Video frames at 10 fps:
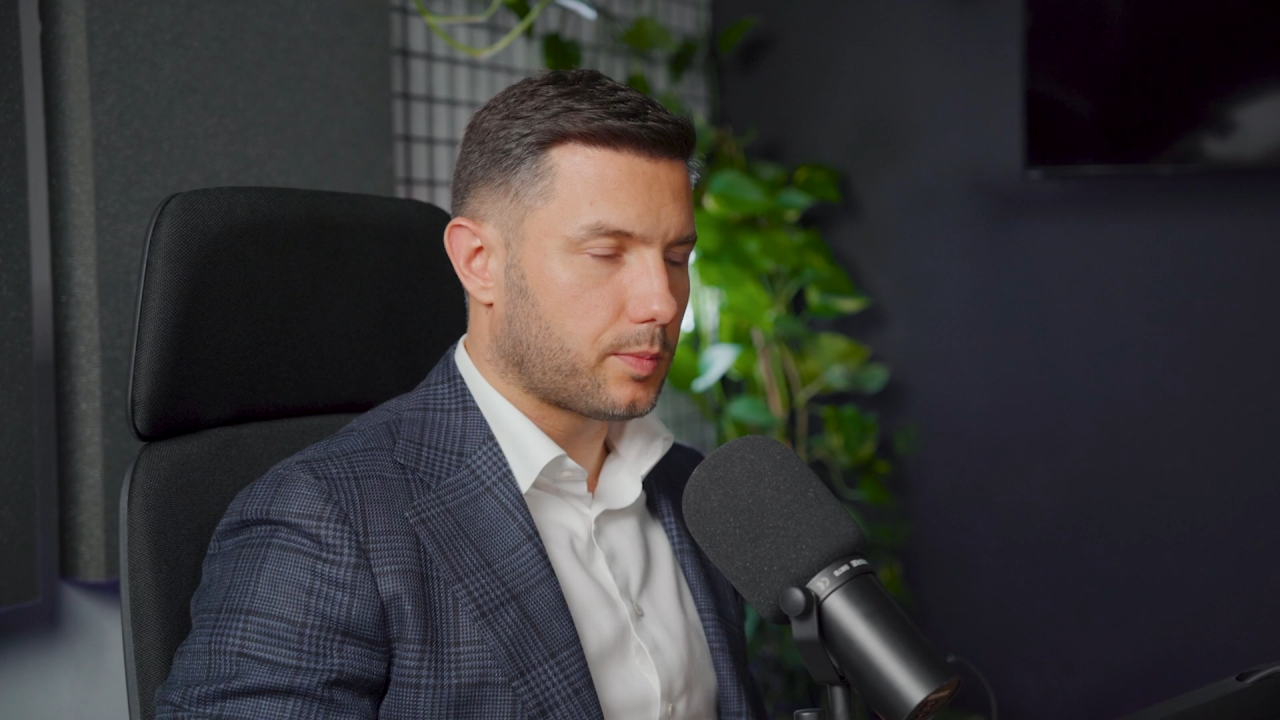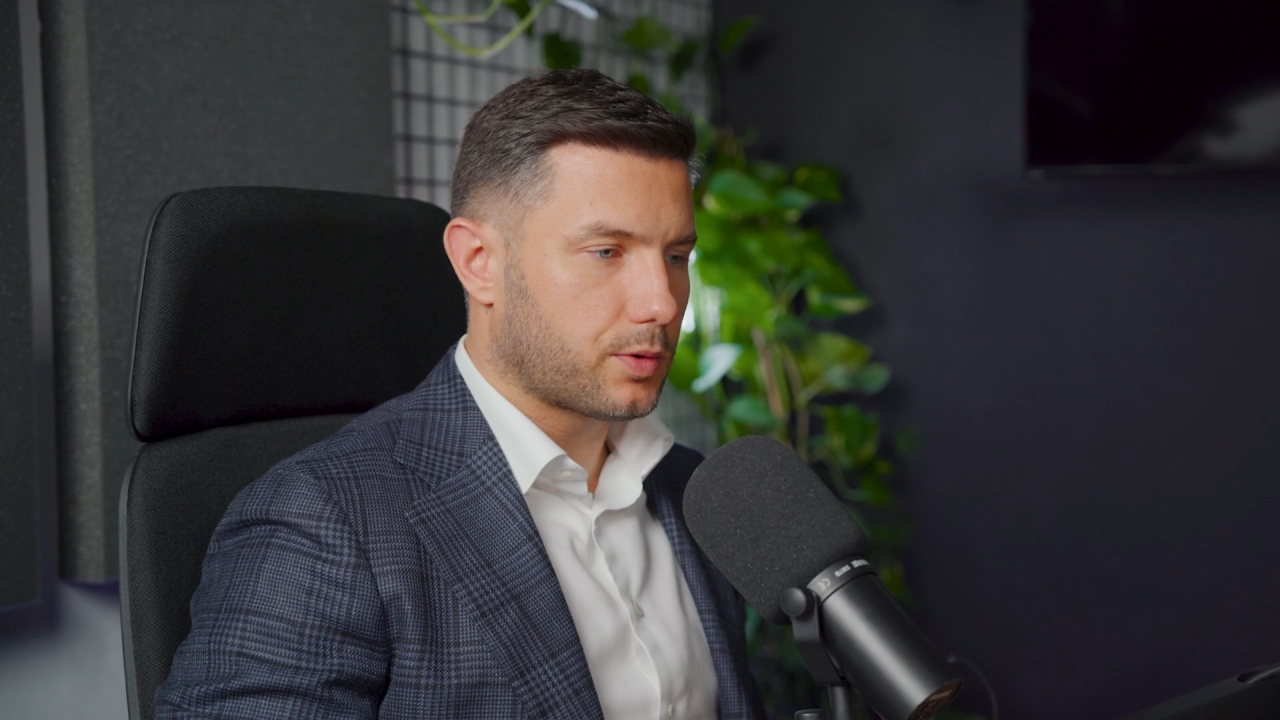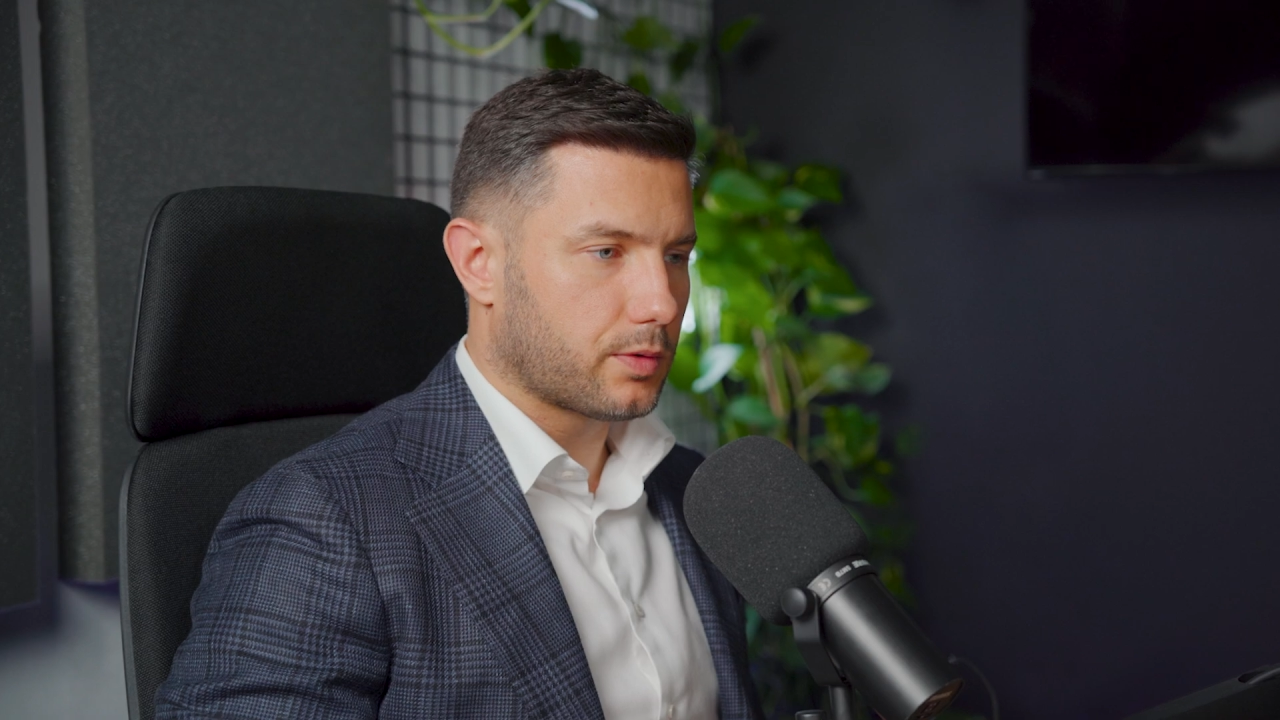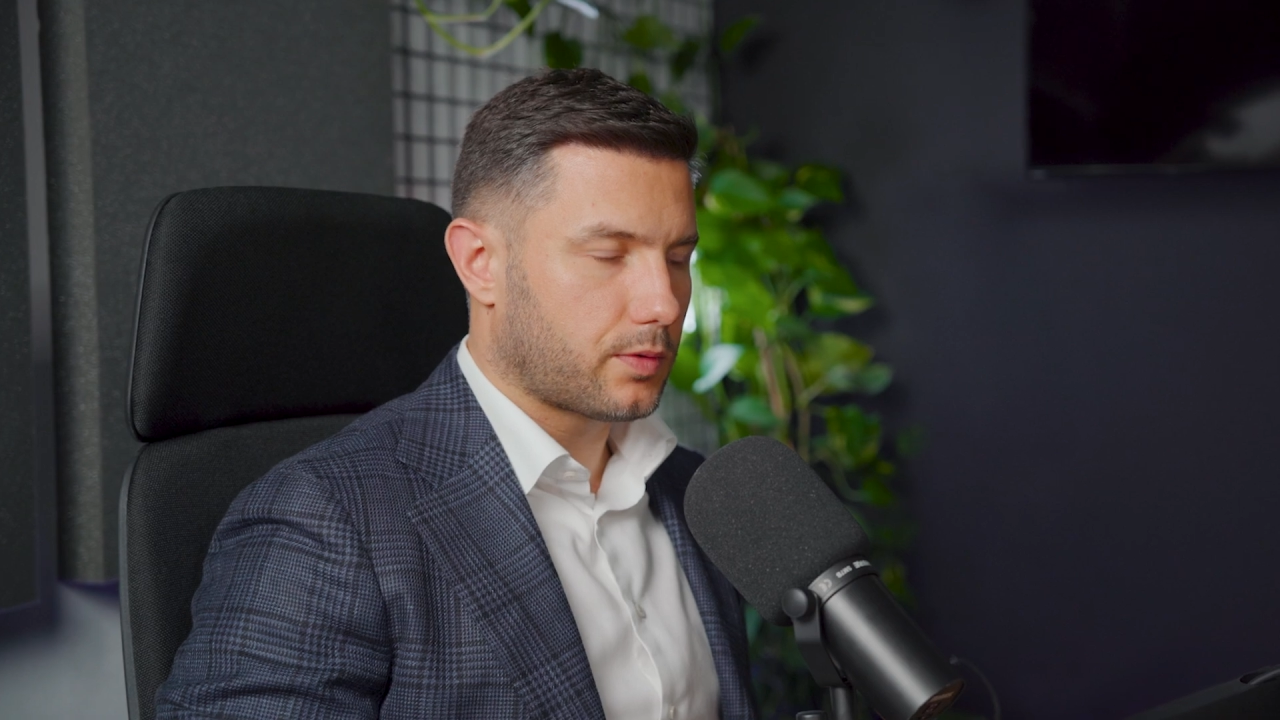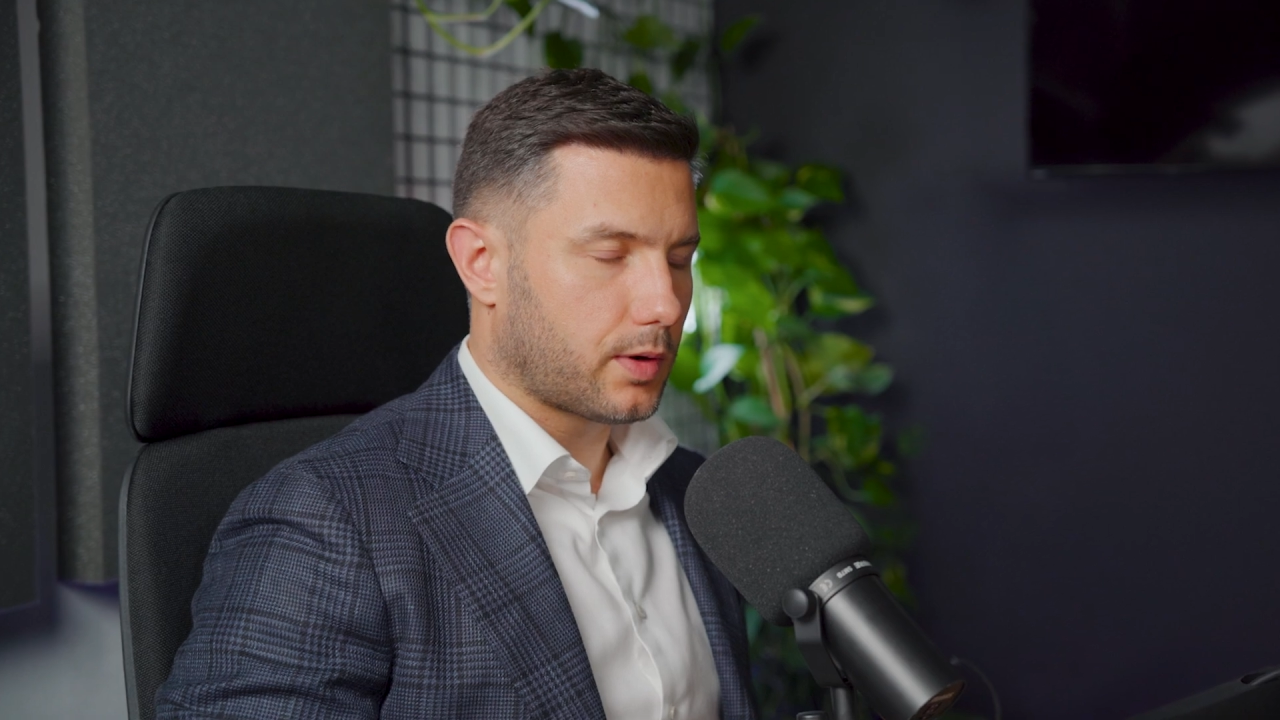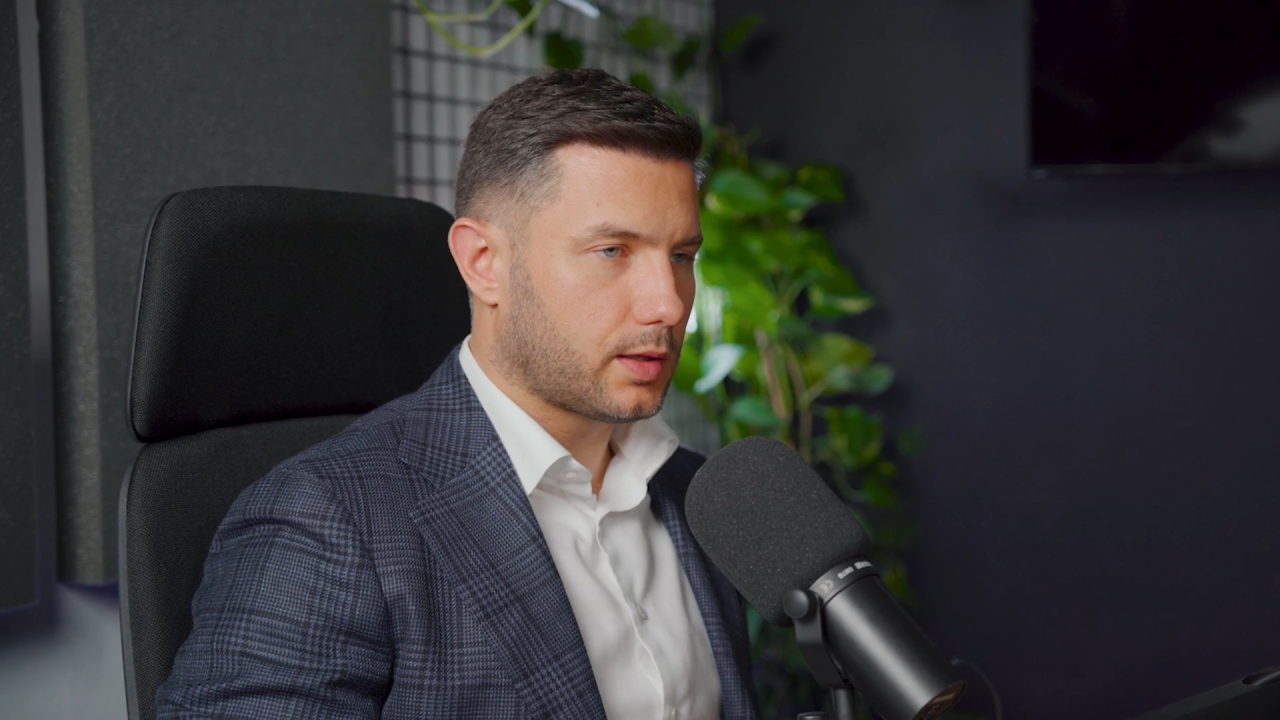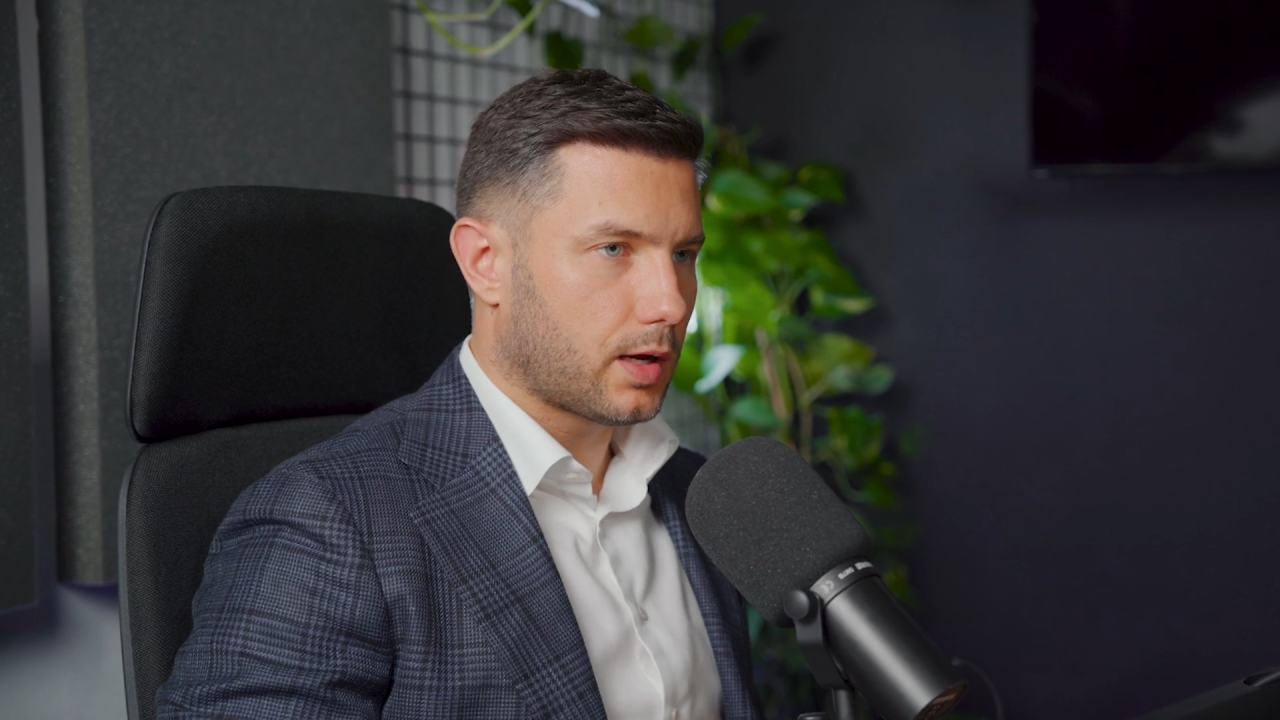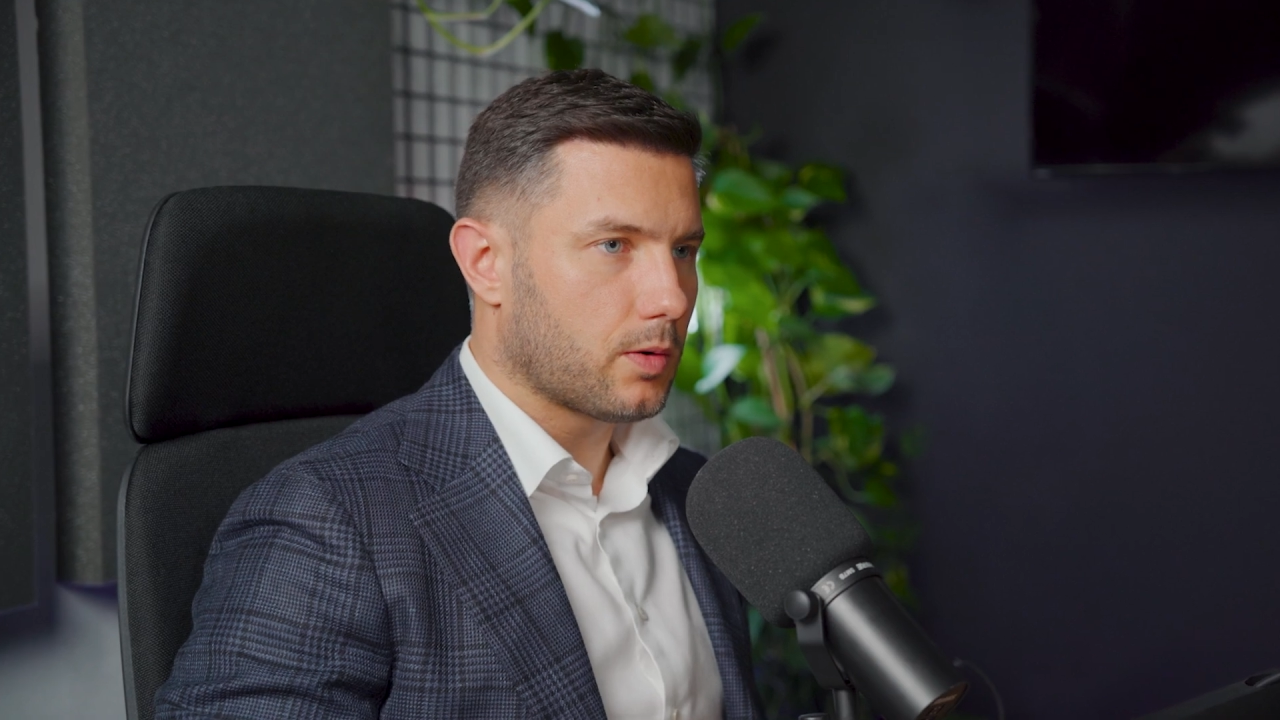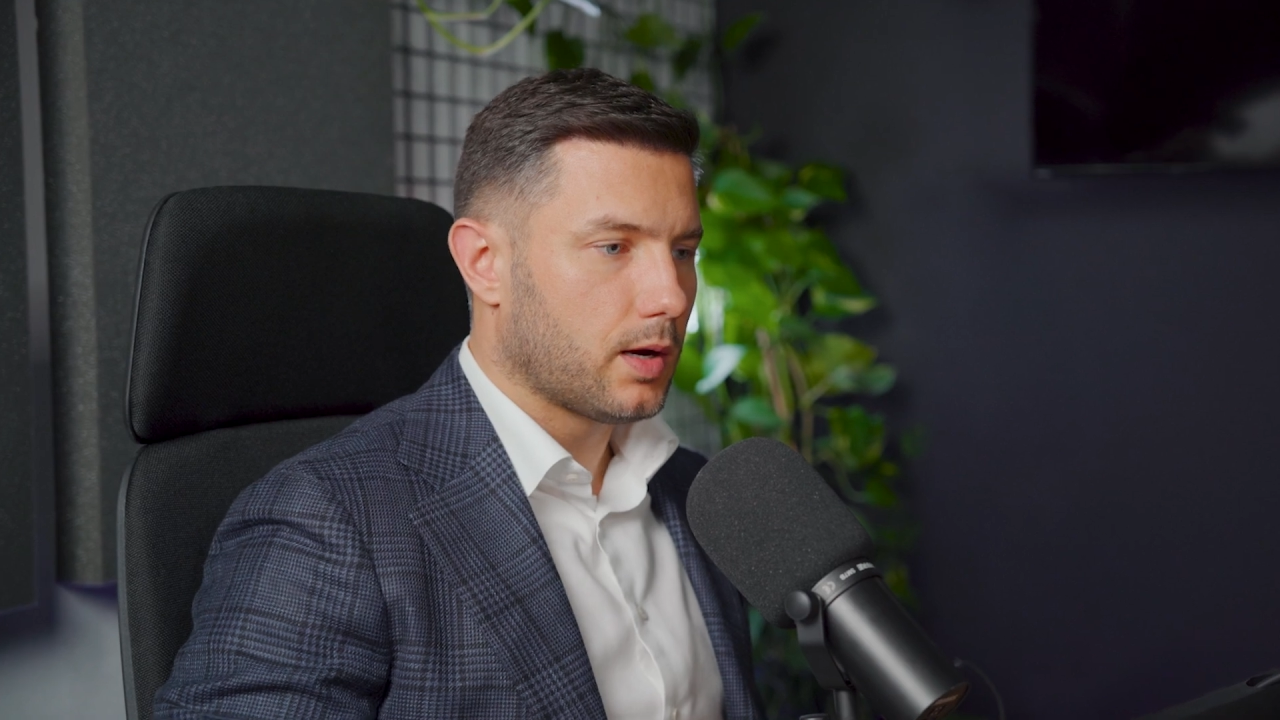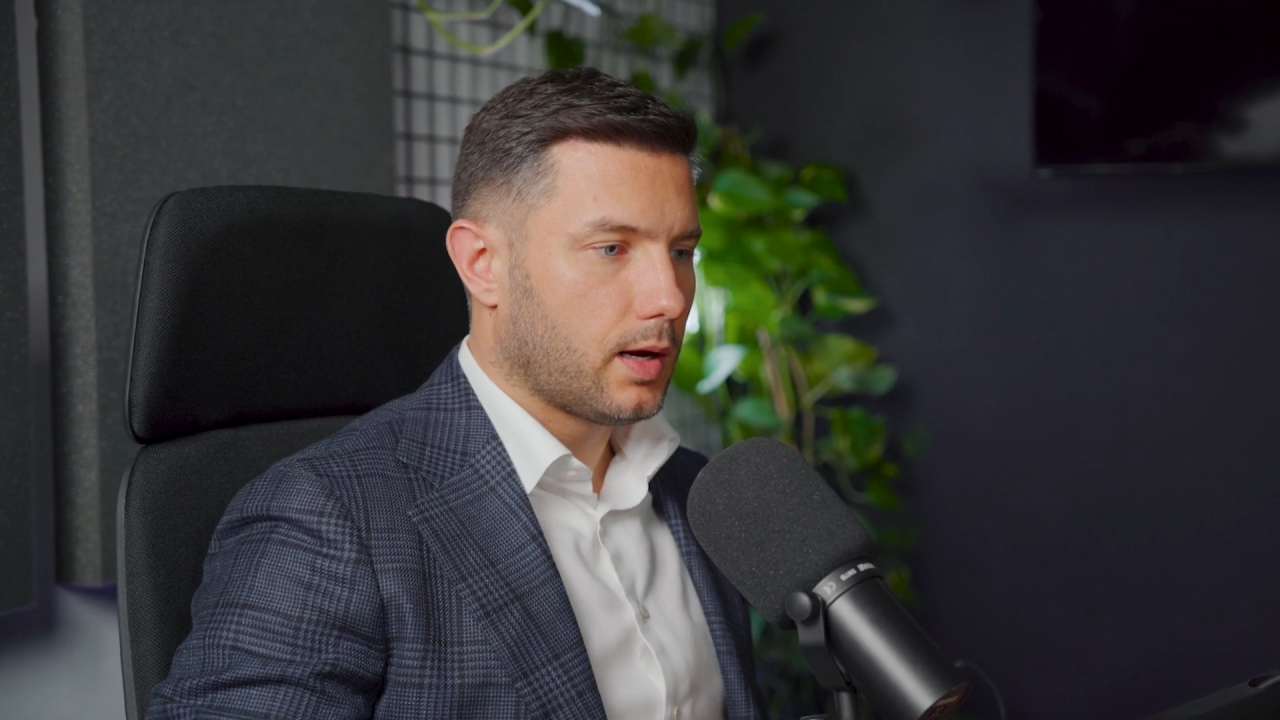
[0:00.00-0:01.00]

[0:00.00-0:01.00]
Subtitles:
proof right now,